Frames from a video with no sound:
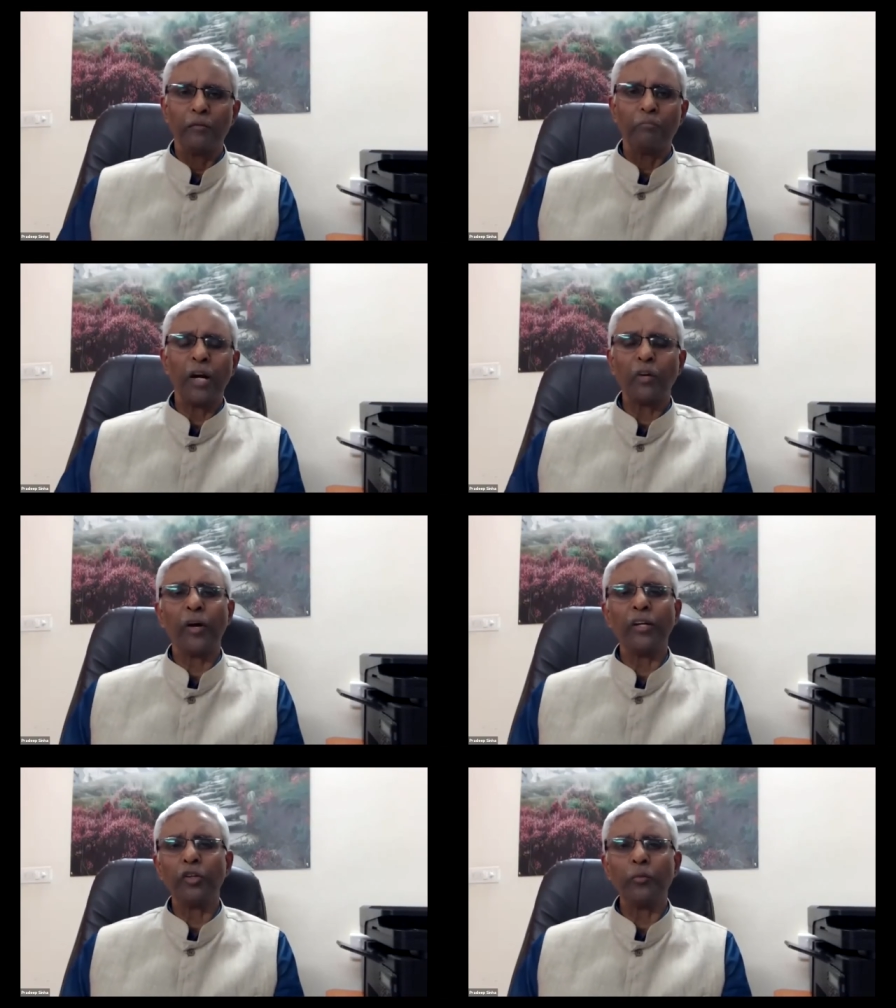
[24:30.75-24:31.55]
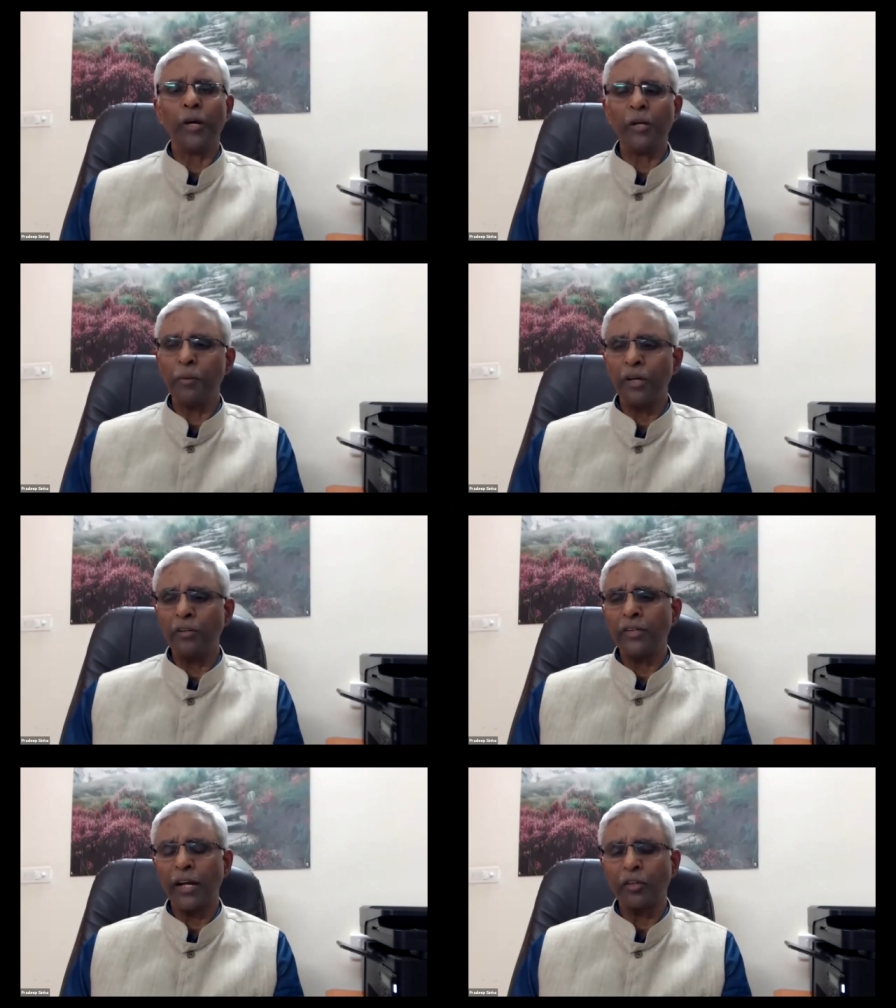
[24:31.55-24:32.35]
But when human
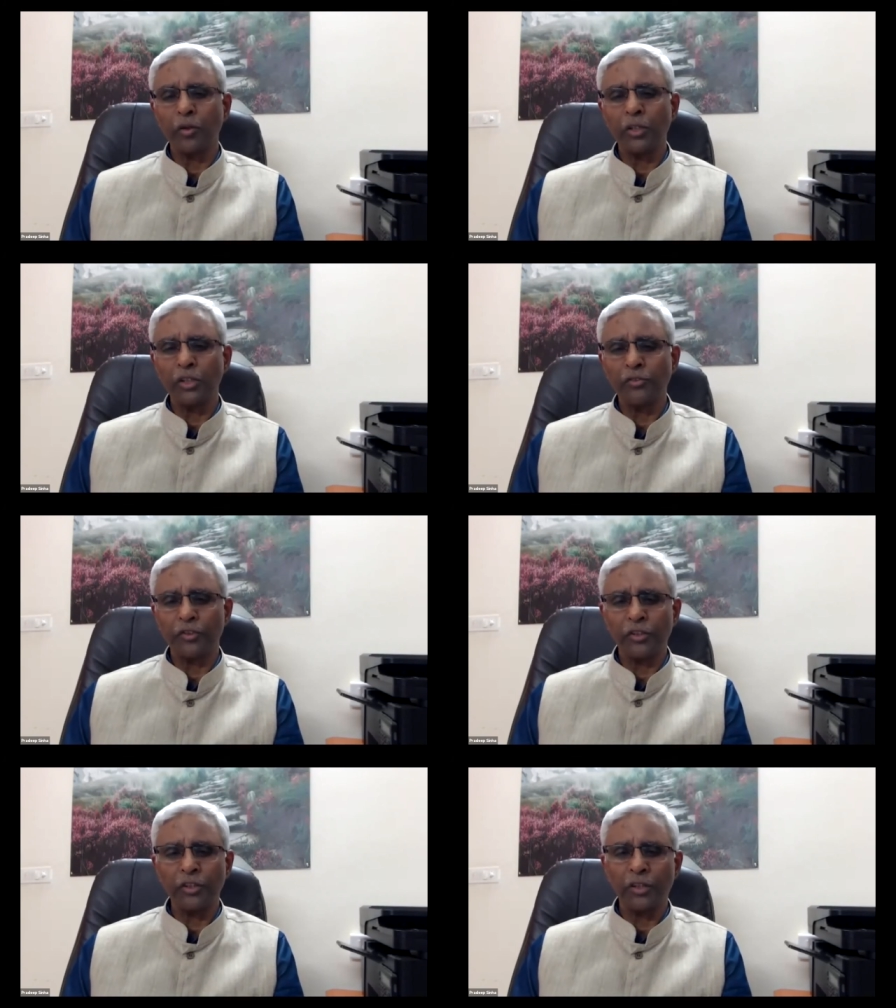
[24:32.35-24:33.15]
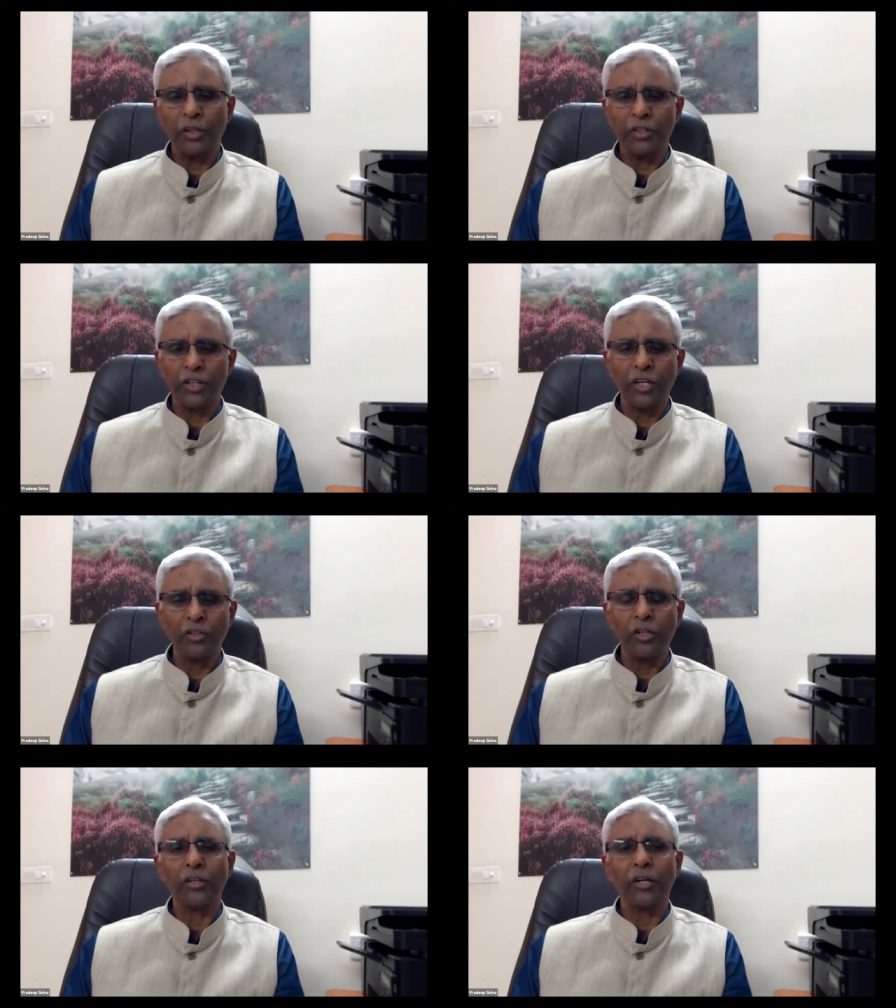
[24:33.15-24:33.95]
beings actually see the
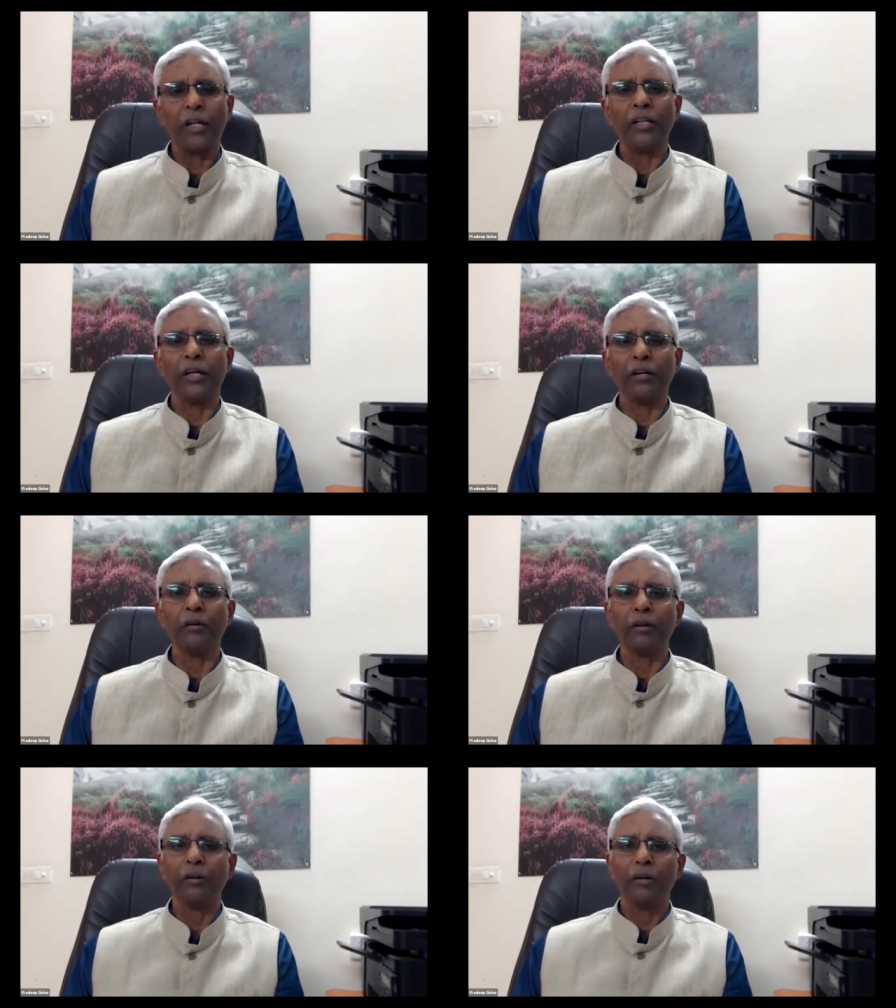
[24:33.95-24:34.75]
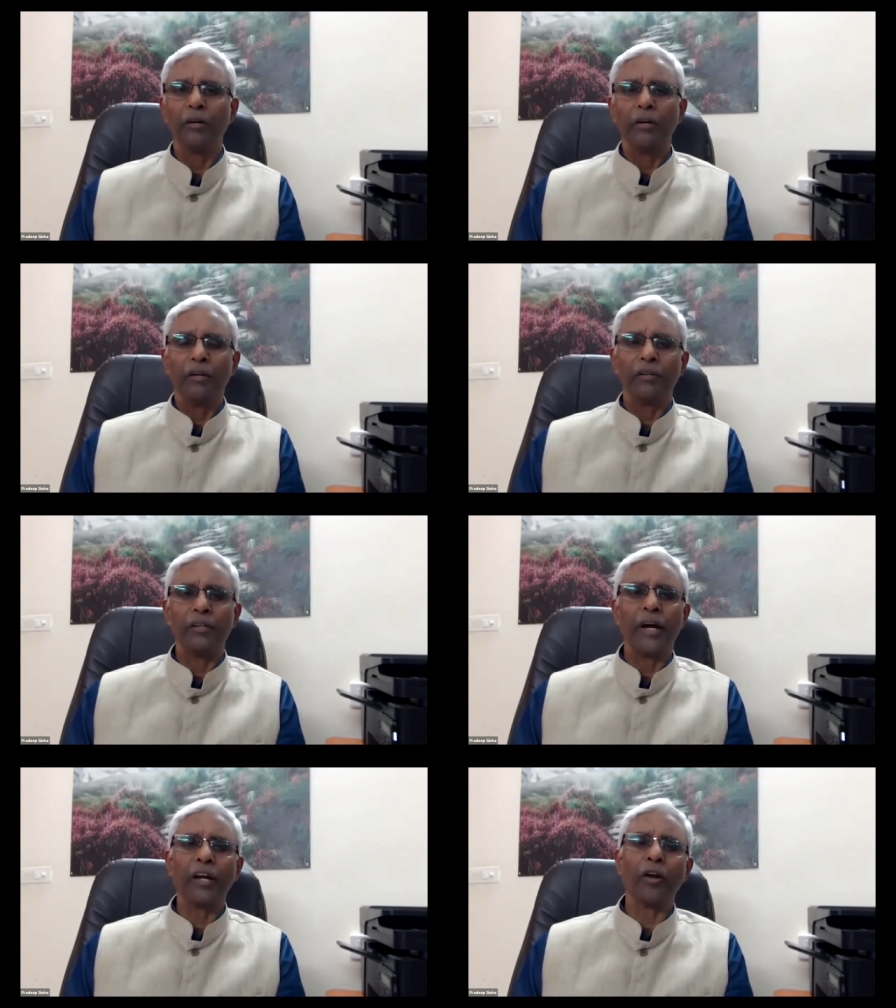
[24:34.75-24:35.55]
change in color,
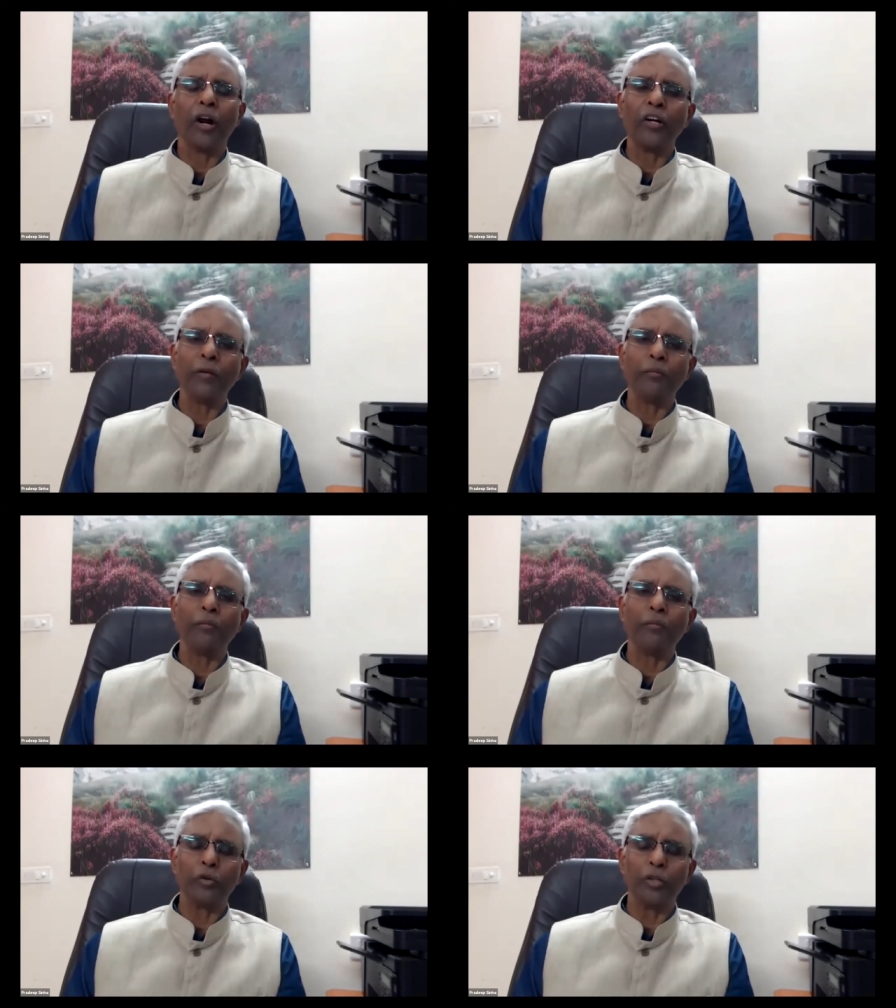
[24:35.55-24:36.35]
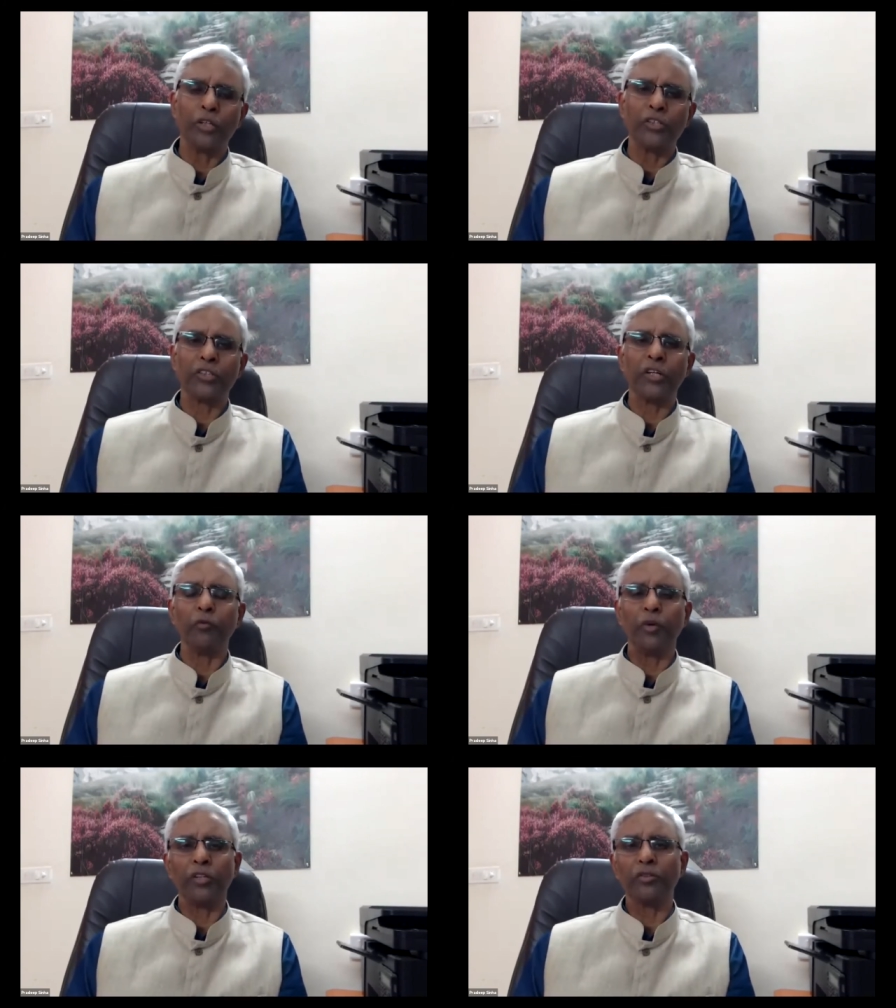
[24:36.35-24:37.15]
they are not able to
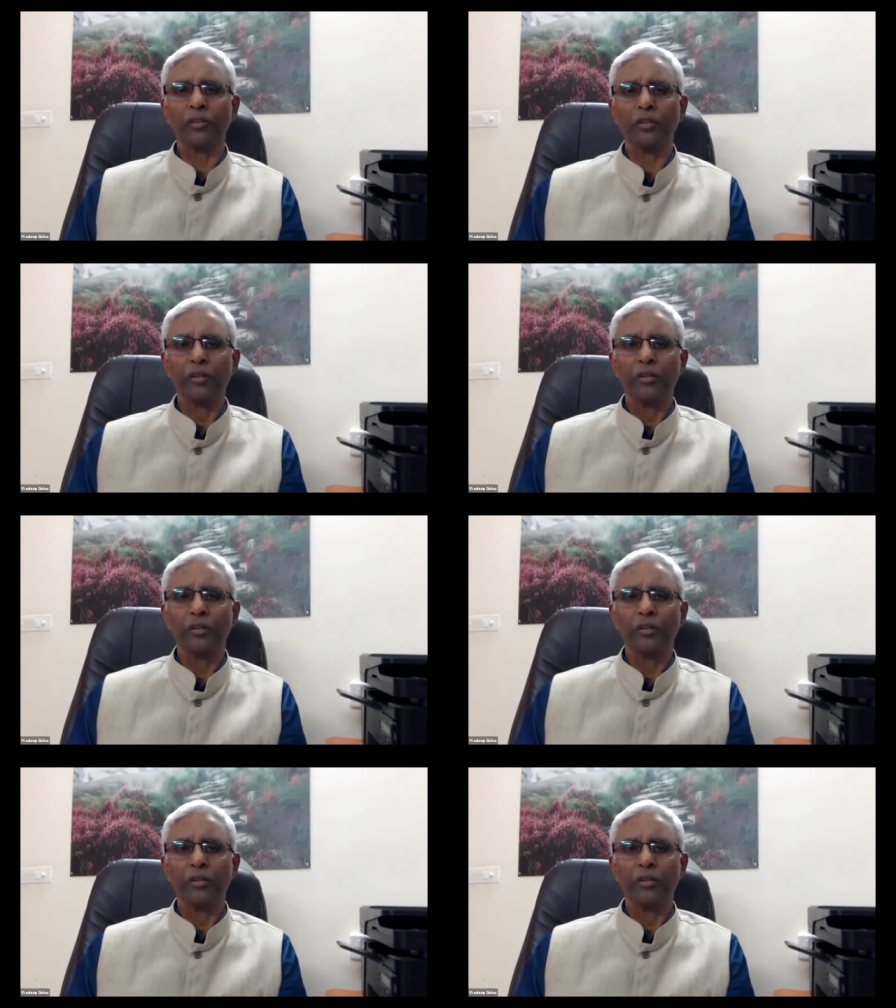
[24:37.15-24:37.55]
distinguish